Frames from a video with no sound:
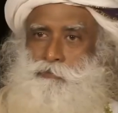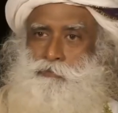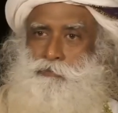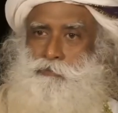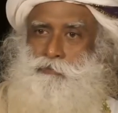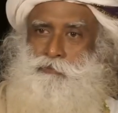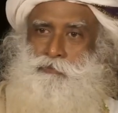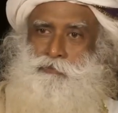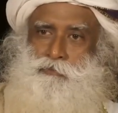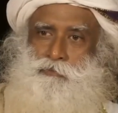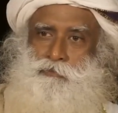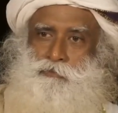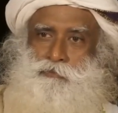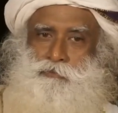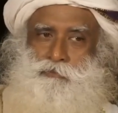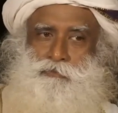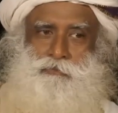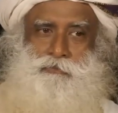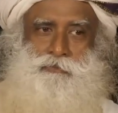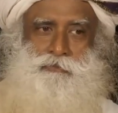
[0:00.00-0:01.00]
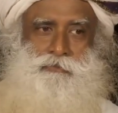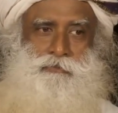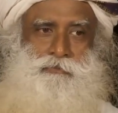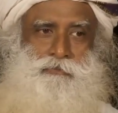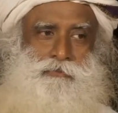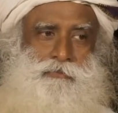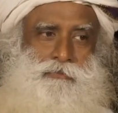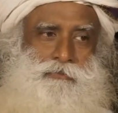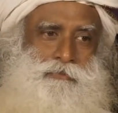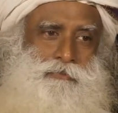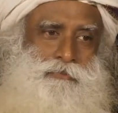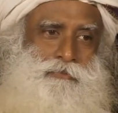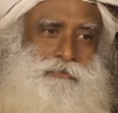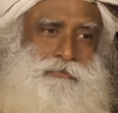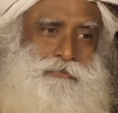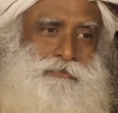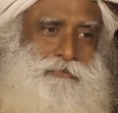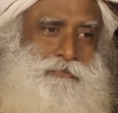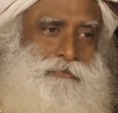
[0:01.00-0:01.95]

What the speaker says: No one is speaking in this clip.